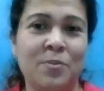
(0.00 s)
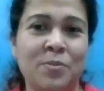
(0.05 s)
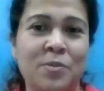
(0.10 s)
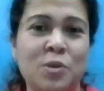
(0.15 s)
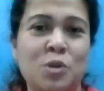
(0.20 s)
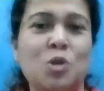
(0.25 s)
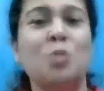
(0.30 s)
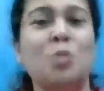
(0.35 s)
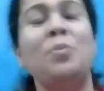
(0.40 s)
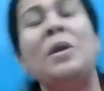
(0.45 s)

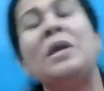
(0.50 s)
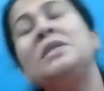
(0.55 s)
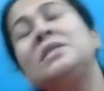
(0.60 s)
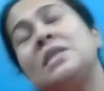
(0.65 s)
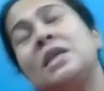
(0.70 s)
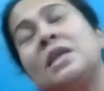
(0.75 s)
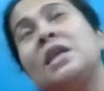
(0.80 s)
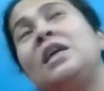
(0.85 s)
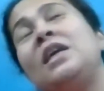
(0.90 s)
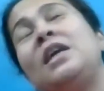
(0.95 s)
So
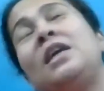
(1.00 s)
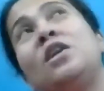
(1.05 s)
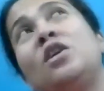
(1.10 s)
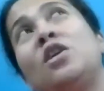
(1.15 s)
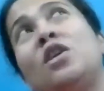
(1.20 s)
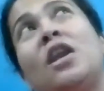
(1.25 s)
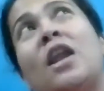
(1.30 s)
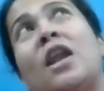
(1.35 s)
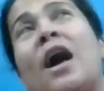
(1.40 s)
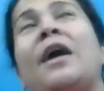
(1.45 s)
basically in
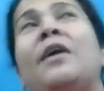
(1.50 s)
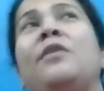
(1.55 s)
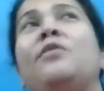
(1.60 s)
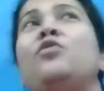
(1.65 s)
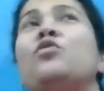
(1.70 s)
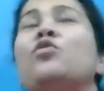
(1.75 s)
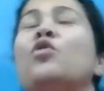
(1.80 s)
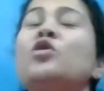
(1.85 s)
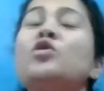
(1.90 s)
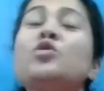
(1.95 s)
a life,
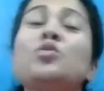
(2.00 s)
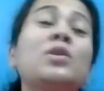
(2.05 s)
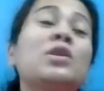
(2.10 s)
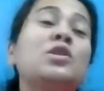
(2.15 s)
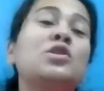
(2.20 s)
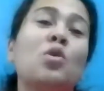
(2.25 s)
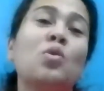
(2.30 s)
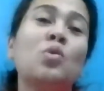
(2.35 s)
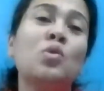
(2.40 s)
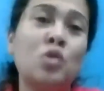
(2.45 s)
what
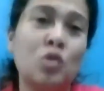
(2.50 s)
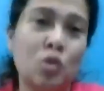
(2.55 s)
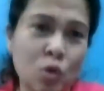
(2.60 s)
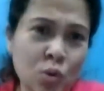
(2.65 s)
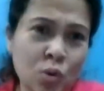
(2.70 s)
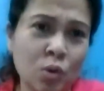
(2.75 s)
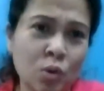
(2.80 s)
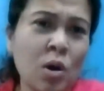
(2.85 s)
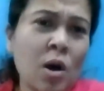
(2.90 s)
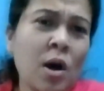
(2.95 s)
we don't
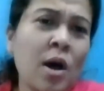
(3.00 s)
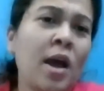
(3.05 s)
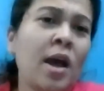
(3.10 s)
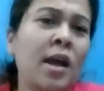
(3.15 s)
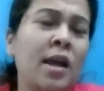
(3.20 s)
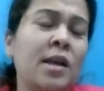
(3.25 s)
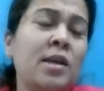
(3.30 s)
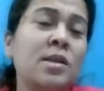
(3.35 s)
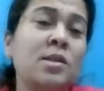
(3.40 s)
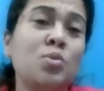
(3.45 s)
do
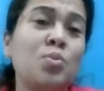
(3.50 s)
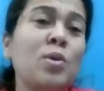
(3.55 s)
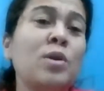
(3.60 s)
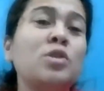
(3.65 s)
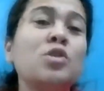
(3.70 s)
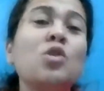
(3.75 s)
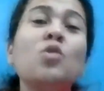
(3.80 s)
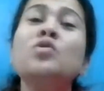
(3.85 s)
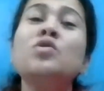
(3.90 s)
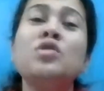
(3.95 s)
is
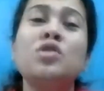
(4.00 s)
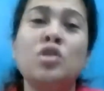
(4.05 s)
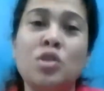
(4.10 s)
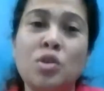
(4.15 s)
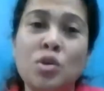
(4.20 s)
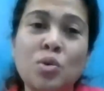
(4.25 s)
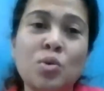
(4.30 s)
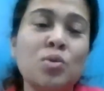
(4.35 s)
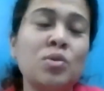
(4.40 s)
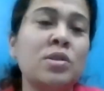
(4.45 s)
we don't
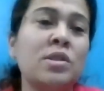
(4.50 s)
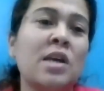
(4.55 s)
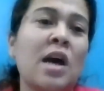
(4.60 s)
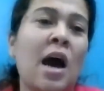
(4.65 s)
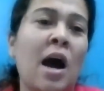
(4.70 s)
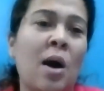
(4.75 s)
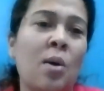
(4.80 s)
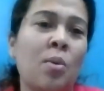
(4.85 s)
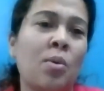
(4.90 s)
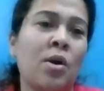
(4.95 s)
use
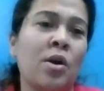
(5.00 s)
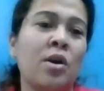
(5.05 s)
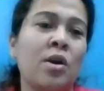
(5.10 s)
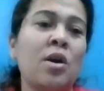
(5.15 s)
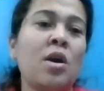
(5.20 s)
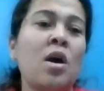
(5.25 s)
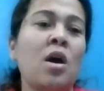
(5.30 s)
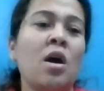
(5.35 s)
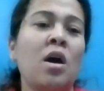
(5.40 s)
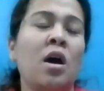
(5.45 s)
our